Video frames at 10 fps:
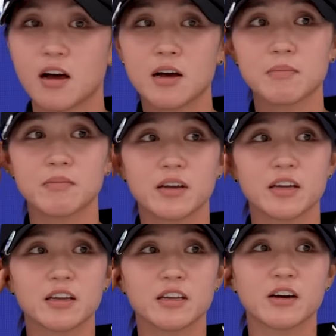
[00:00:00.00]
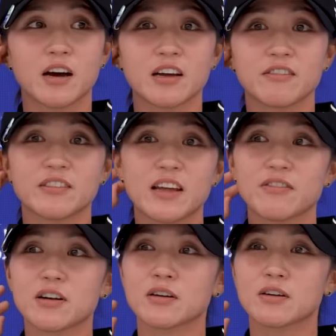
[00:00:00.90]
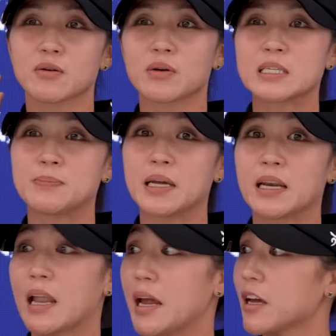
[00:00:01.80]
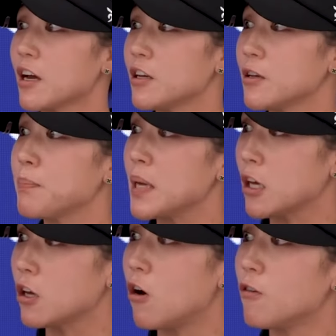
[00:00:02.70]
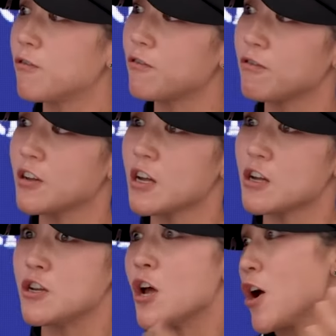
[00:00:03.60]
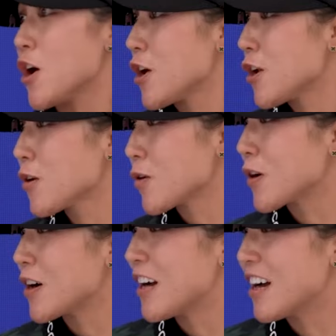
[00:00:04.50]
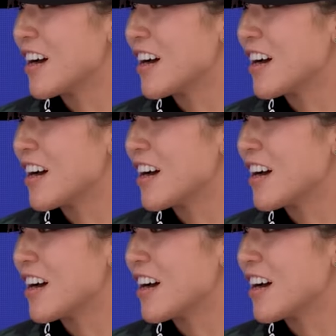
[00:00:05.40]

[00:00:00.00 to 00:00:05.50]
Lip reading: You know, I've never always been like a big golf nerd, or